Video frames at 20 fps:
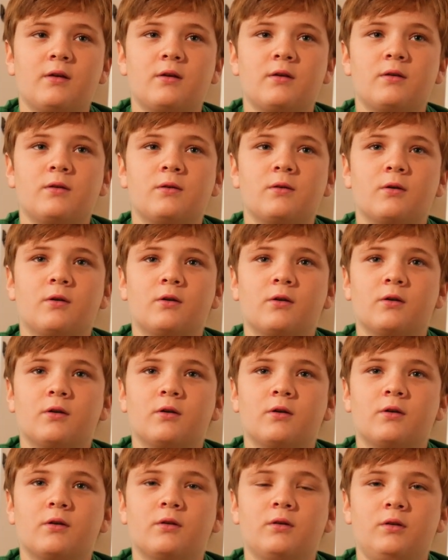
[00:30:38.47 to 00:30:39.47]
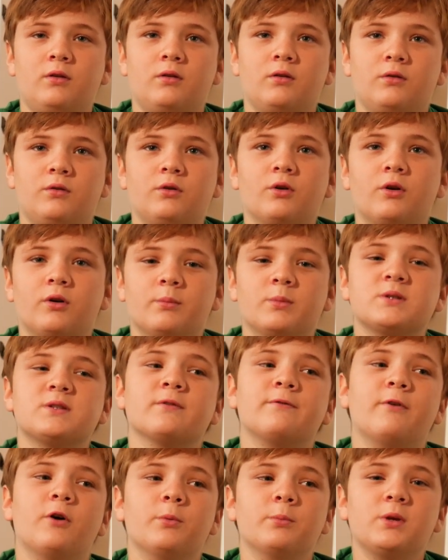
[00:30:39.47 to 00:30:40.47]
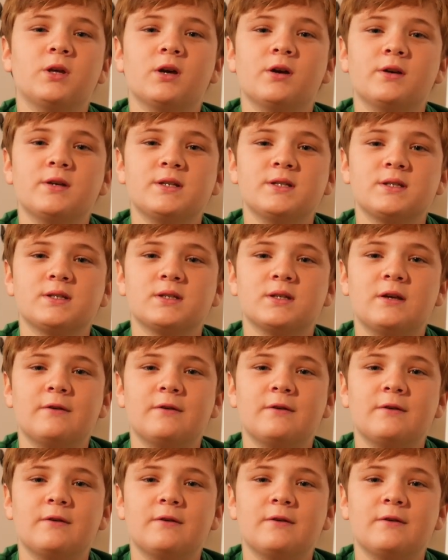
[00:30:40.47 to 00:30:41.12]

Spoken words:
your misophonia is.